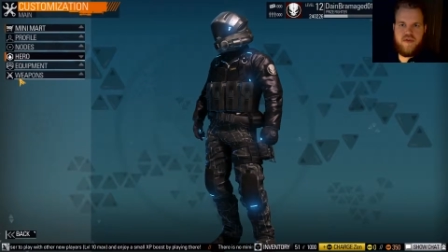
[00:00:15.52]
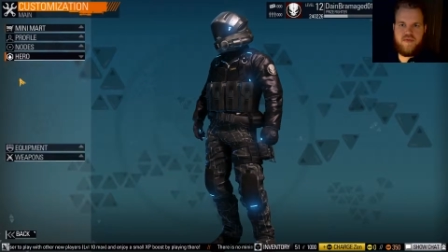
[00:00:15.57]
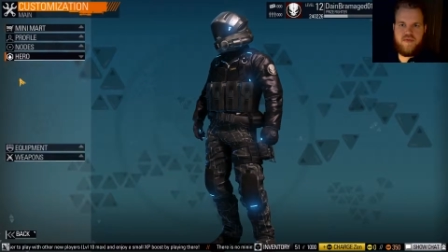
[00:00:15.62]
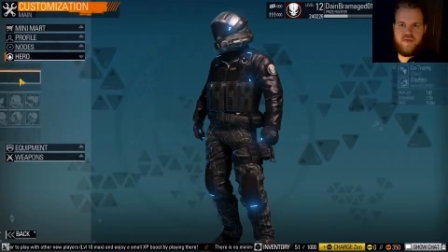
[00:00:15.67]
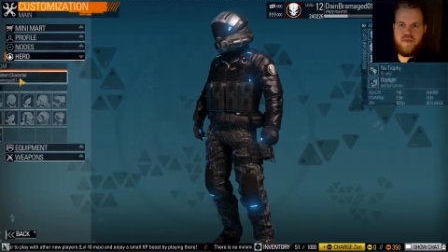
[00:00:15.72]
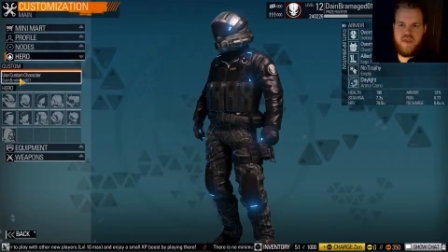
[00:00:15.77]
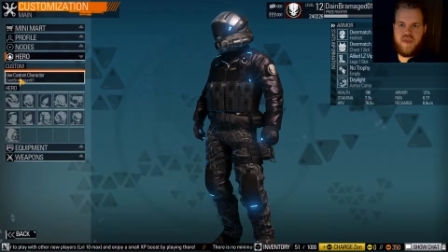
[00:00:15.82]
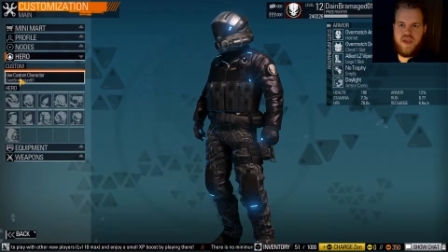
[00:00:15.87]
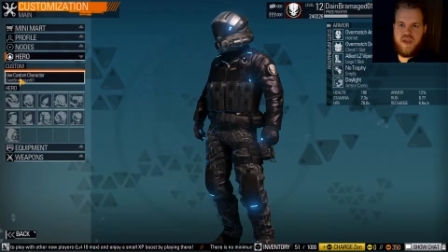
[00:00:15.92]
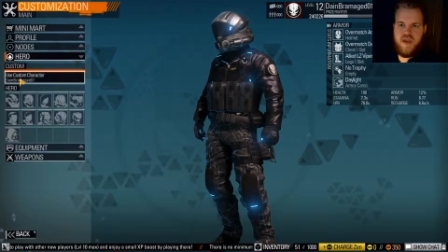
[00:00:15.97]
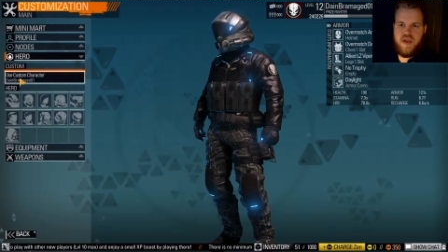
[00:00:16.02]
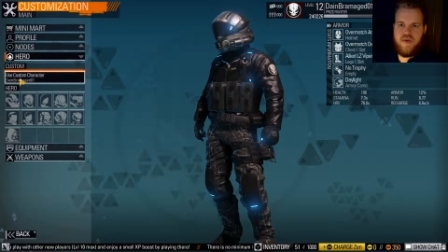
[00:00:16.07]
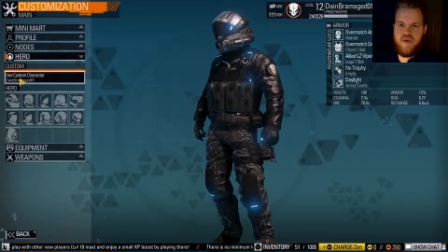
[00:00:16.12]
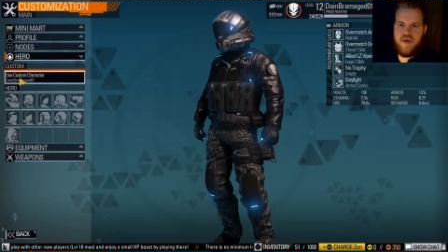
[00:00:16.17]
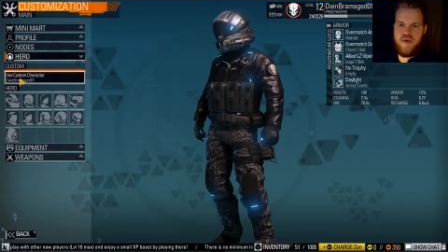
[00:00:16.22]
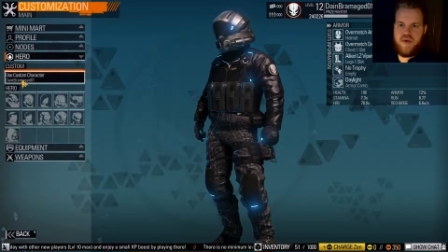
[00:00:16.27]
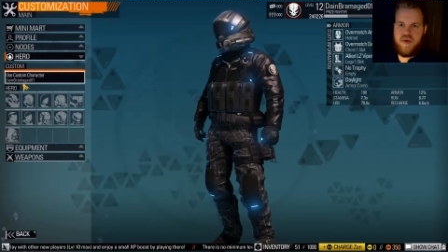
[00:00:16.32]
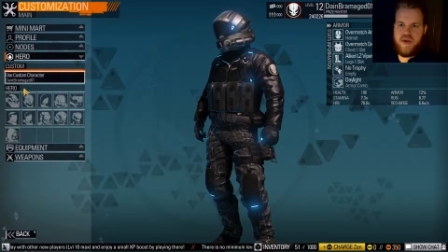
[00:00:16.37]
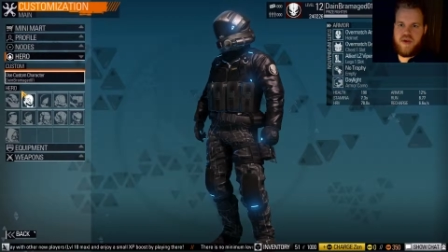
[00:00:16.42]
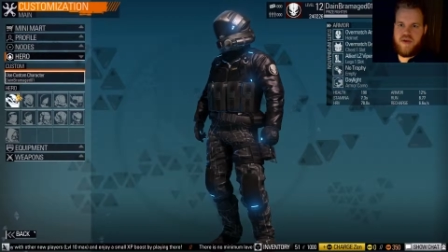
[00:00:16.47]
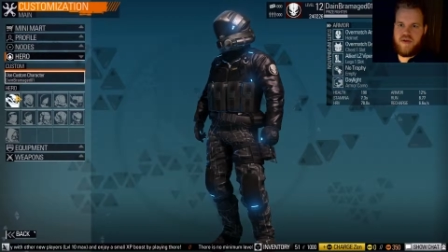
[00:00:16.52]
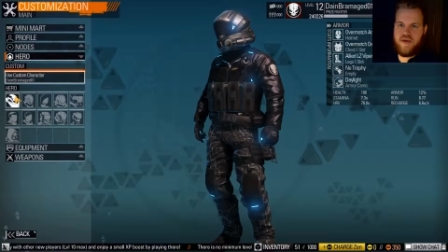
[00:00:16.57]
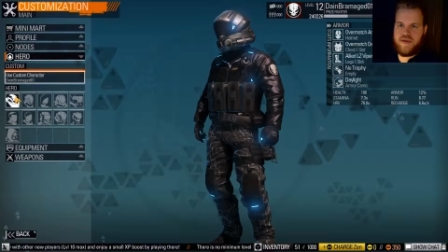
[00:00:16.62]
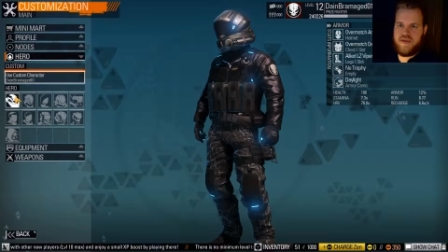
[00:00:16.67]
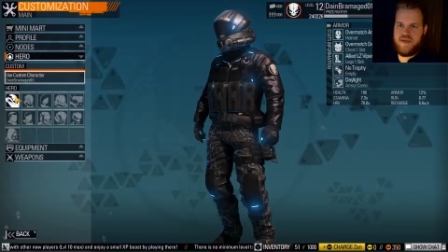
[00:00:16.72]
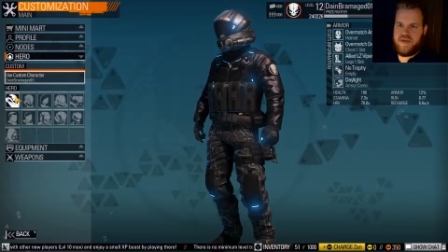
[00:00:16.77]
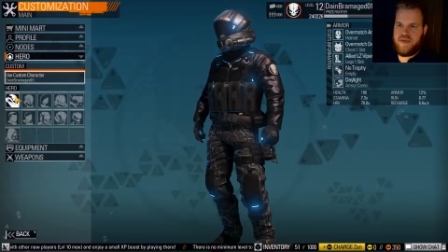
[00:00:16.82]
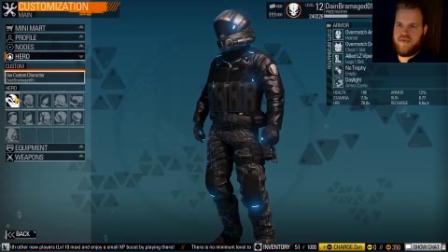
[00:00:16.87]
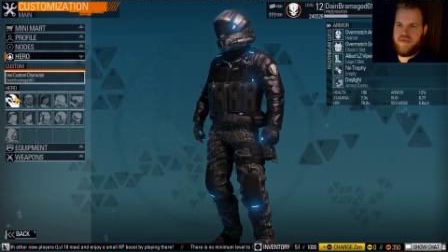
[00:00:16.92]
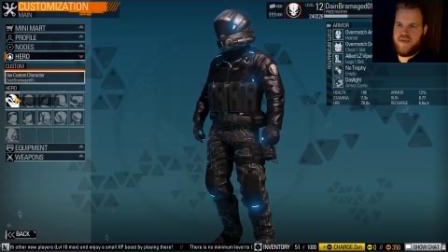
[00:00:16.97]
from the hero
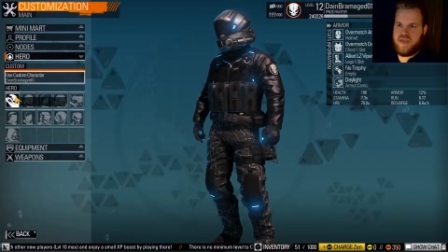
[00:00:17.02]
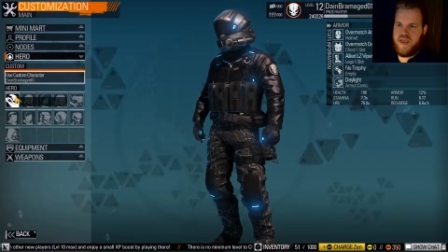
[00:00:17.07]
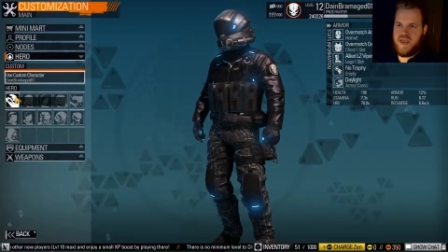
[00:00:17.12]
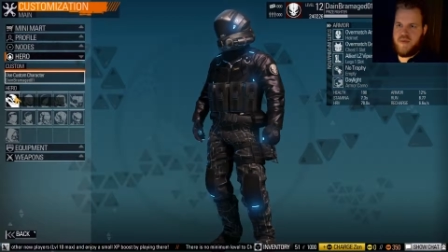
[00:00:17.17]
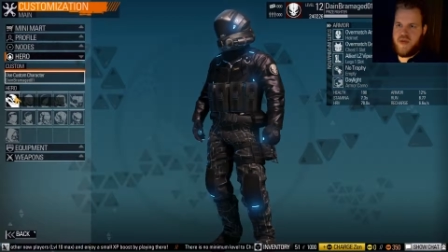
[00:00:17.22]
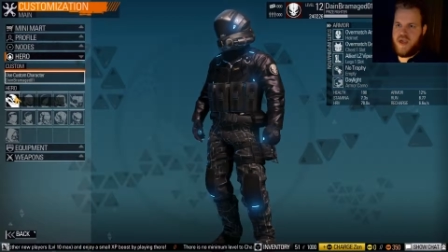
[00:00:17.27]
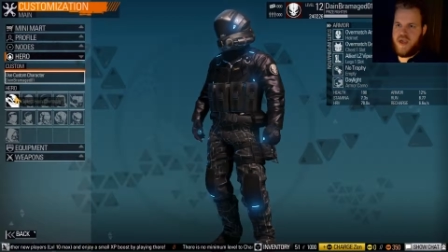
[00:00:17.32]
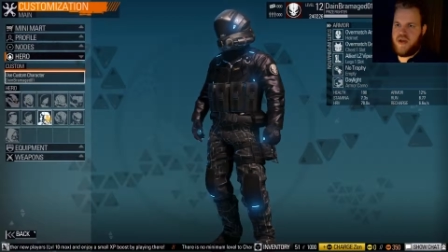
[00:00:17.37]
characters of this game.